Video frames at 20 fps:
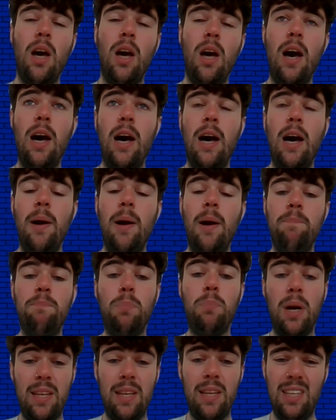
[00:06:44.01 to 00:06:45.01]

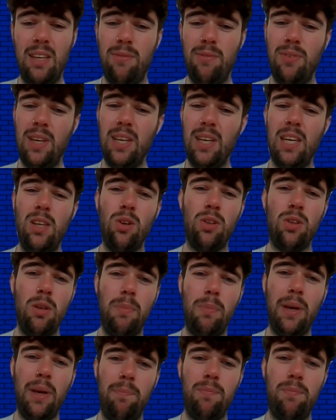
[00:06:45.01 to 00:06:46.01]
But I did think he looked a
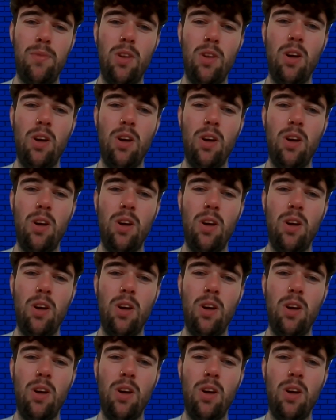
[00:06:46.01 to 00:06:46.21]
bit